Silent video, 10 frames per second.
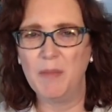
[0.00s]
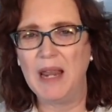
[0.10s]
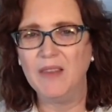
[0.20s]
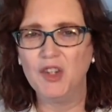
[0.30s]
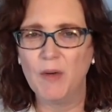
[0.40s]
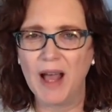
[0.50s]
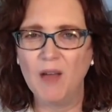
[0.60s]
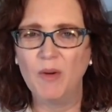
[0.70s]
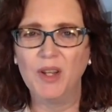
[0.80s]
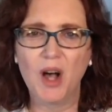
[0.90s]
the pain that you
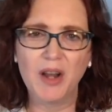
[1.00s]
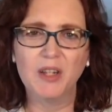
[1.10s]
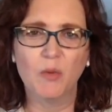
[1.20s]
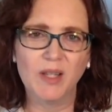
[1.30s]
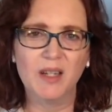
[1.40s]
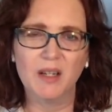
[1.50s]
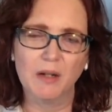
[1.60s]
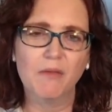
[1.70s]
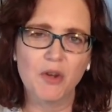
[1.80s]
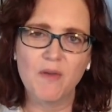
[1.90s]
have when God is willing to
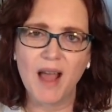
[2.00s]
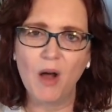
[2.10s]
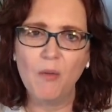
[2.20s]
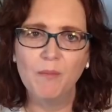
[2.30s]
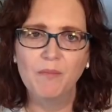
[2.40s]
deliver you now?